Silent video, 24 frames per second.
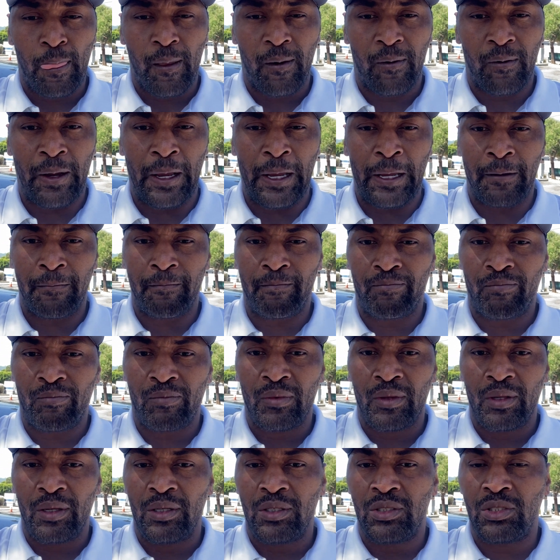Right?
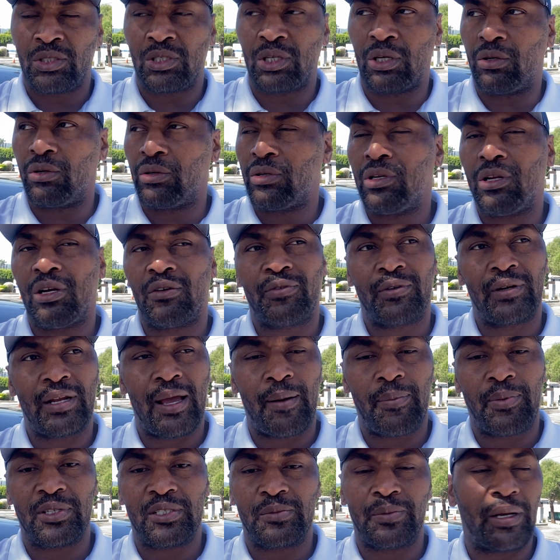So, you know, from that
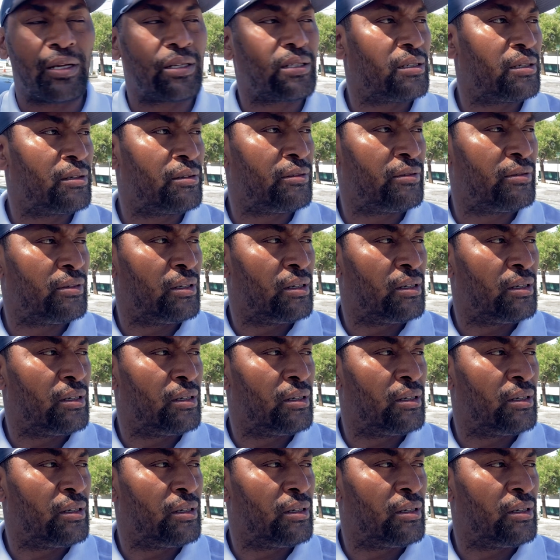perspective,